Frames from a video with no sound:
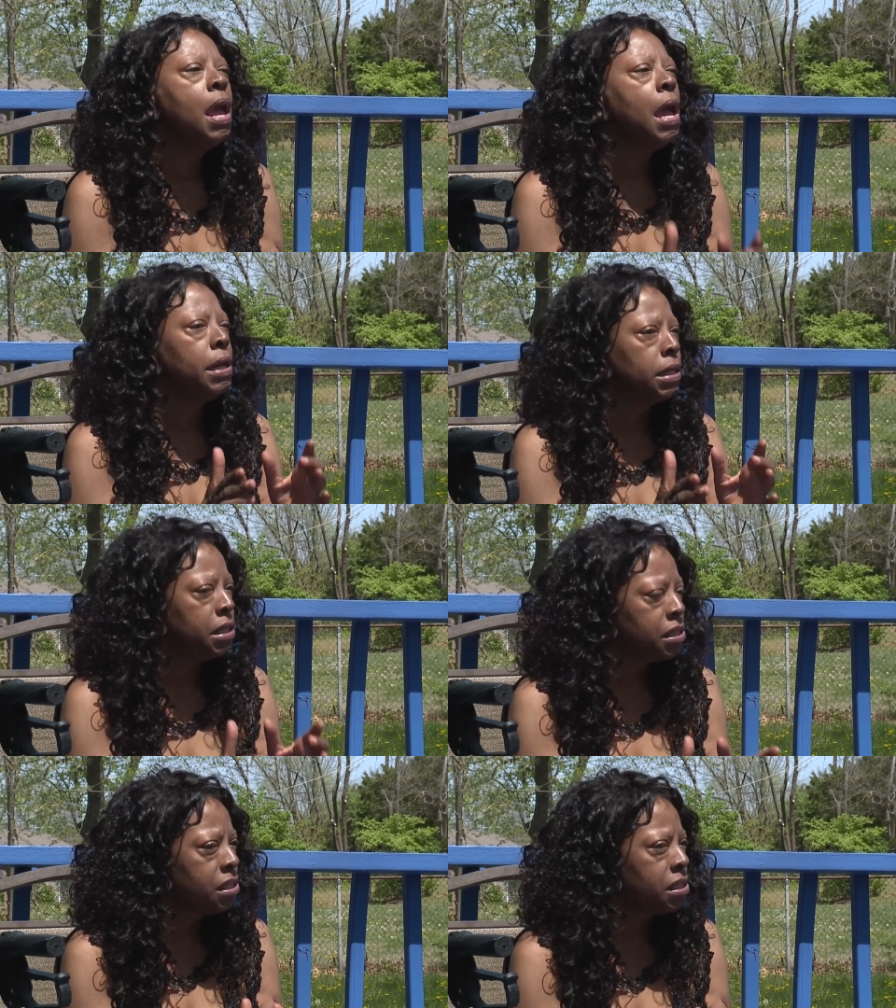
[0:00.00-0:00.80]
And in
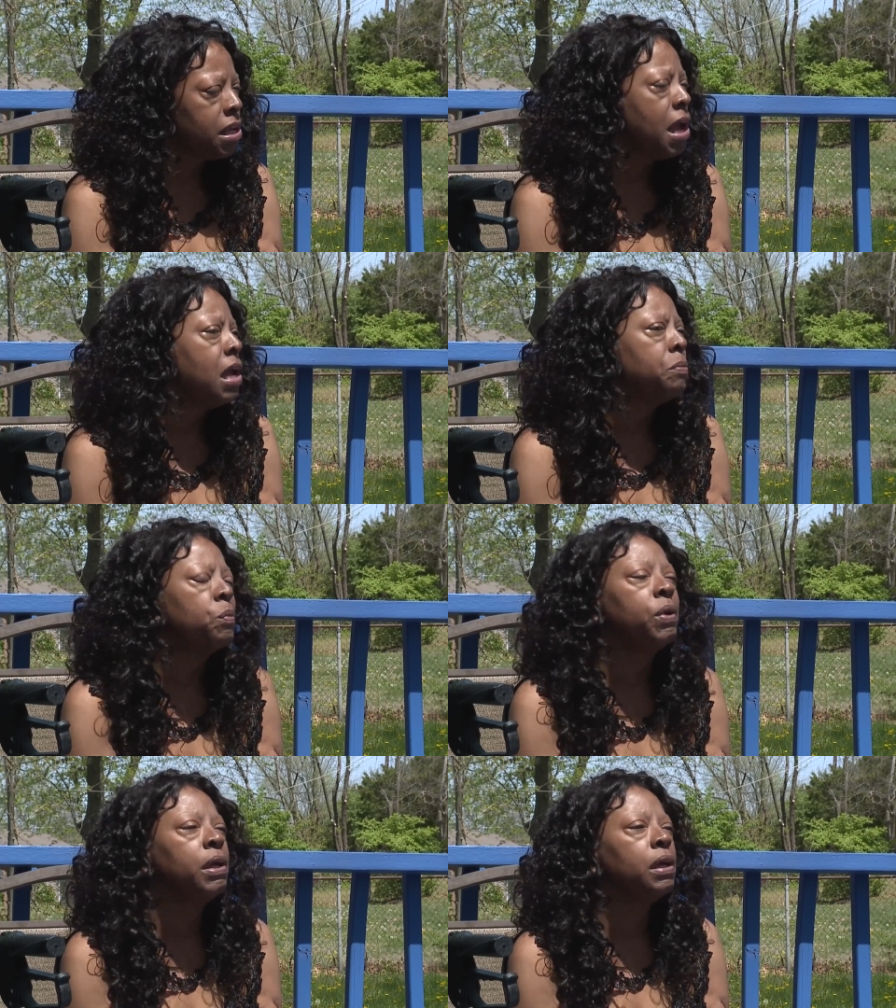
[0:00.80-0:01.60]
the same
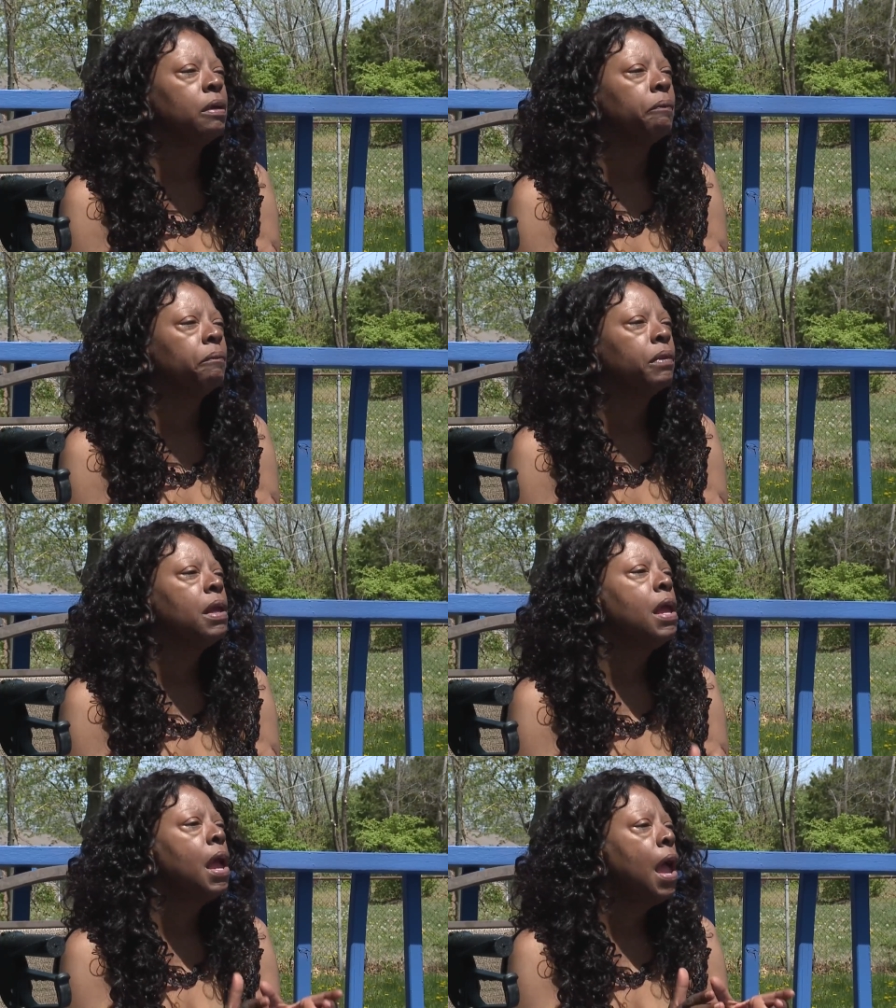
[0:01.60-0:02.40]
week,
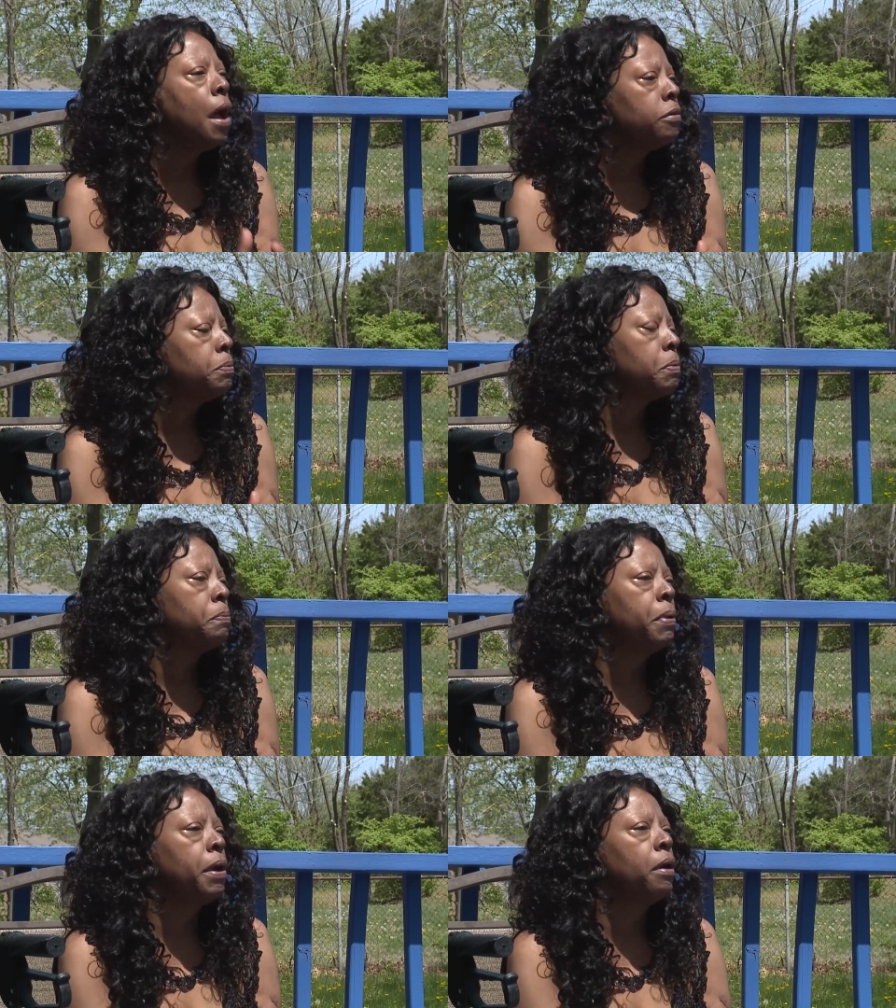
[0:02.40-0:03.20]
how to
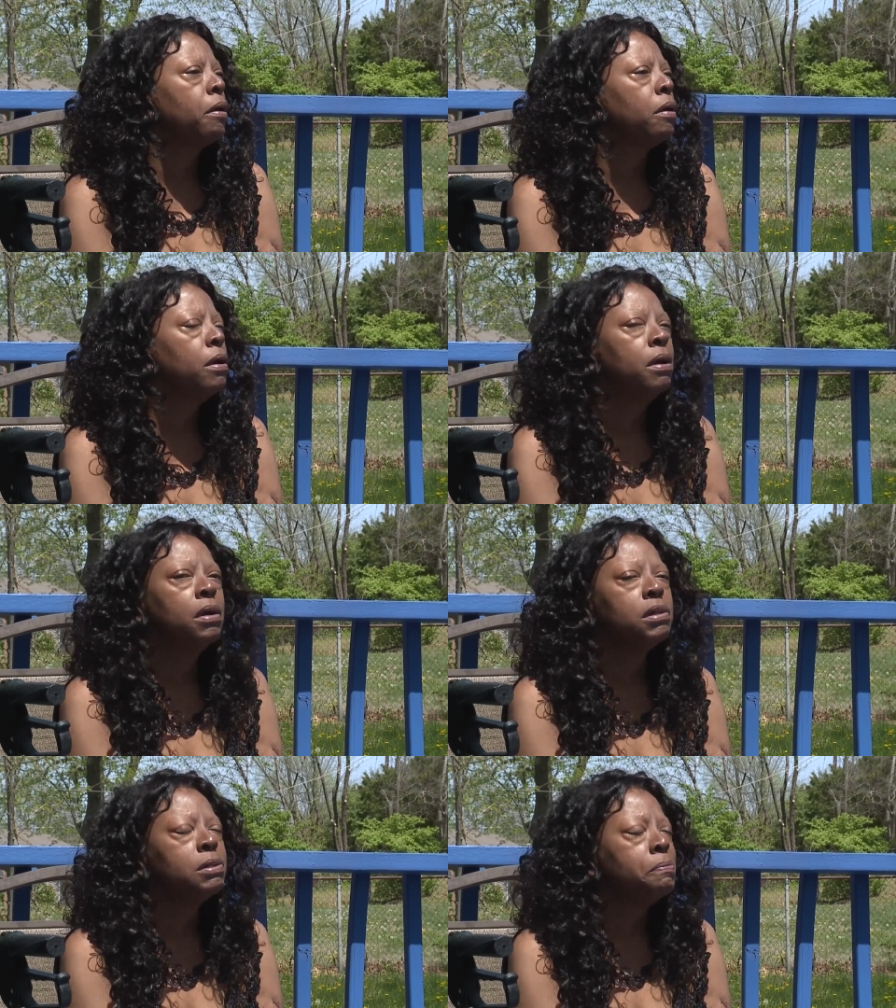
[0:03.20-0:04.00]
prepare
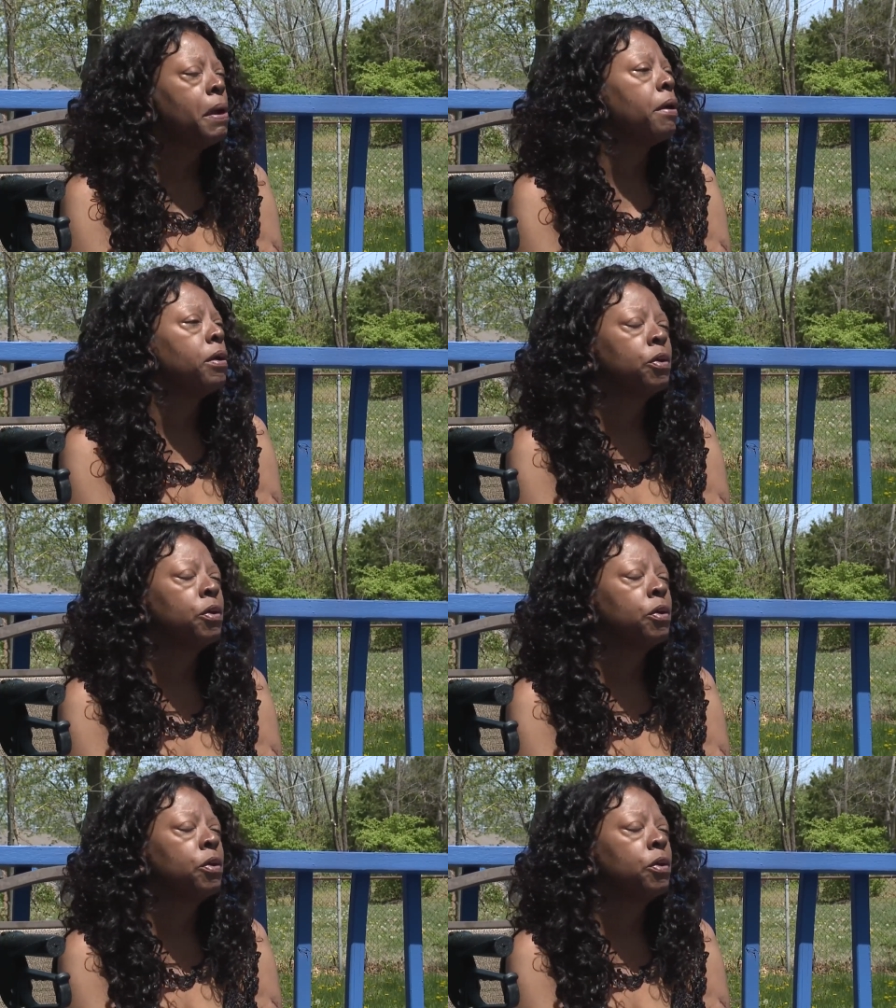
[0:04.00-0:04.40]
to bury